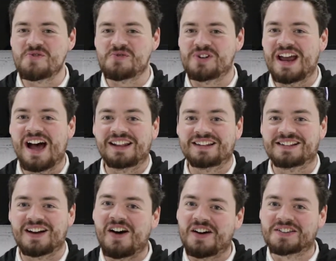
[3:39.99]
We had this
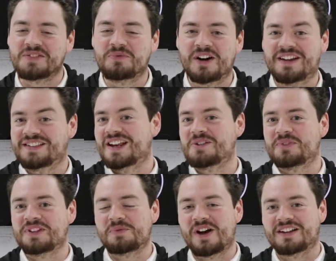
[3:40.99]
awesome mic set up
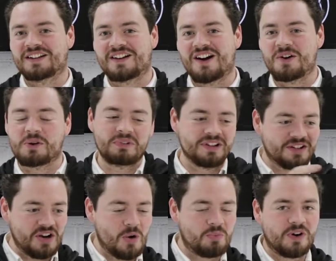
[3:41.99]
on the back of the car where we had a
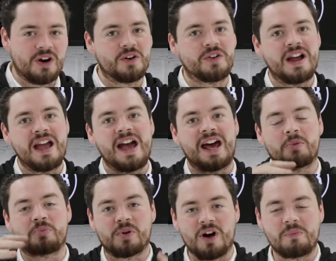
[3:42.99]
GoPro and a
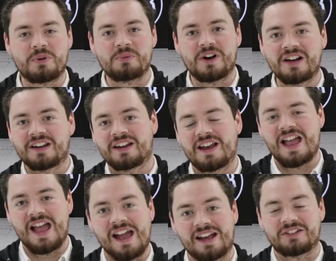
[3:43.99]
proper mic
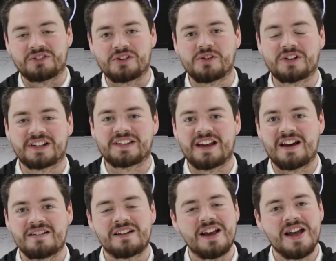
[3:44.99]
to record the
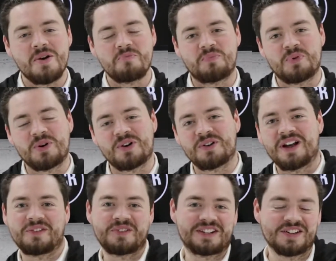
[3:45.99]
sound,
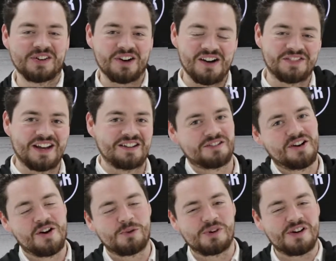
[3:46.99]
but we took off down the
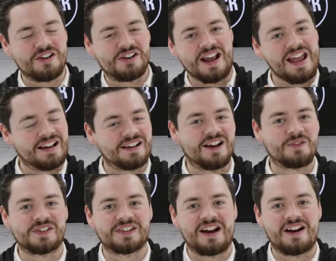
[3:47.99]
road. We got around 80
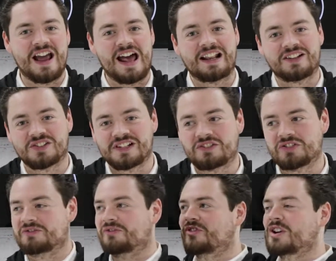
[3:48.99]
kilometers an hour and it just
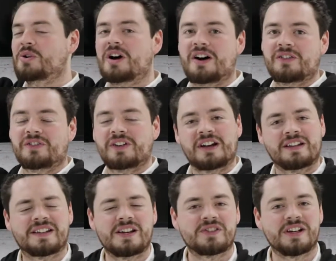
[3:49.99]
literally flew off. And
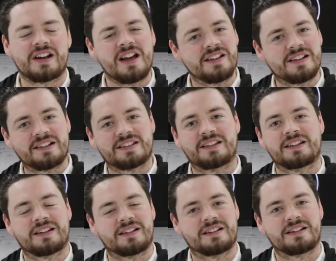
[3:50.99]
Steve was like, "Hey,
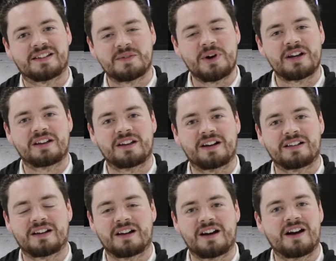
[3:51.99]
that's the mic?" And I was
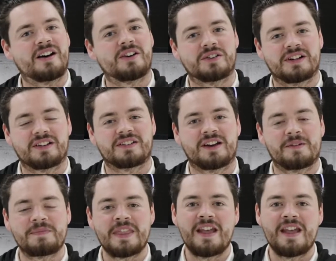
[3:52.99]
like, "Oh, it is, yeah."